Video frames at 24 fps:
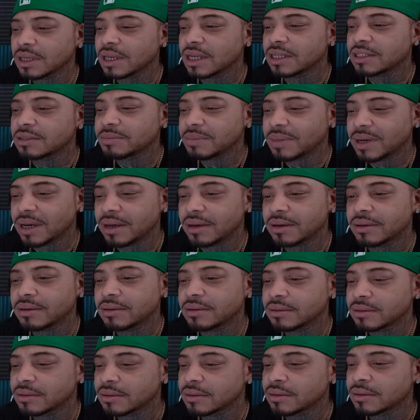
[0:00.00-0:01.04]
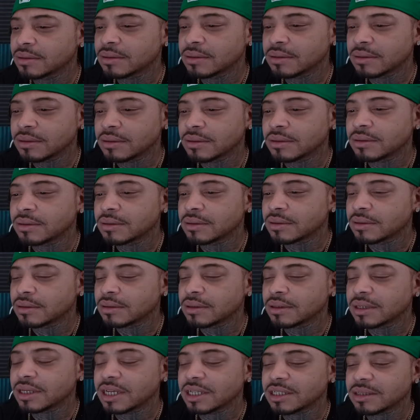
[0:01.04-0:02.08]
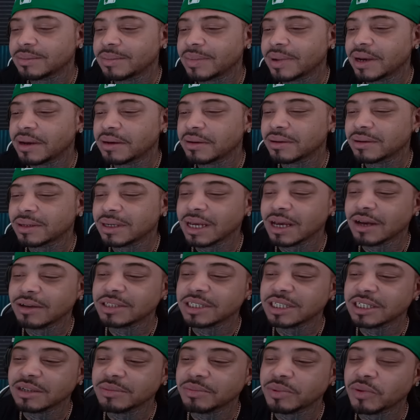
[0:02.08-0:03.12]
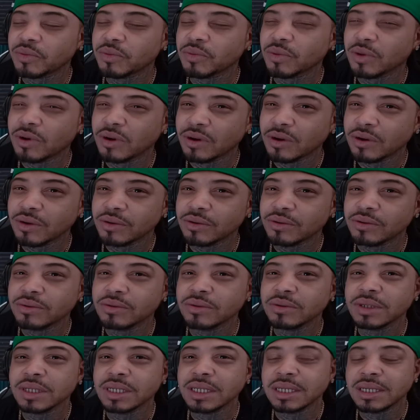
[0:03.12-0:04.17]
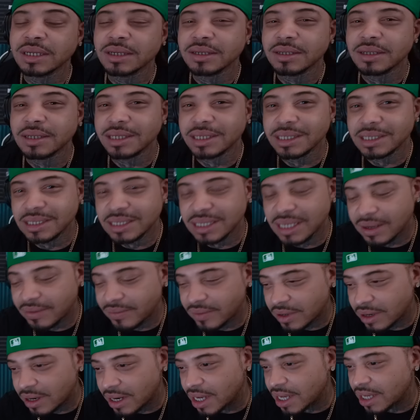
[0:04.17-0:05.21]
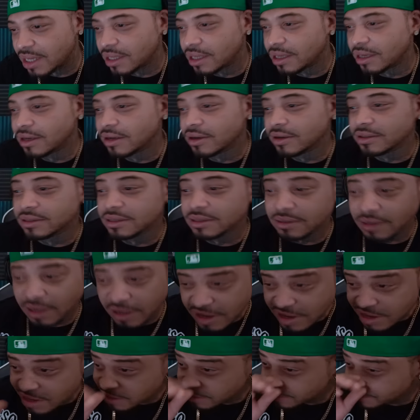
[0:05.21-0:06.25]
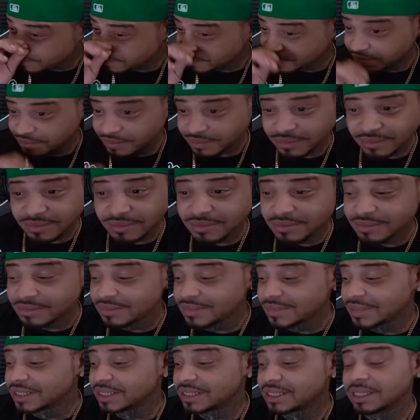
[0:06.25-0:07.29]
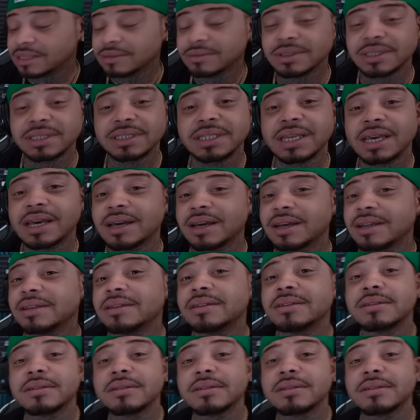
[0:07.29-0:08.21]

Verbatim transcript: that's better. That's better. Now she could parole in seven or eight years. she was done.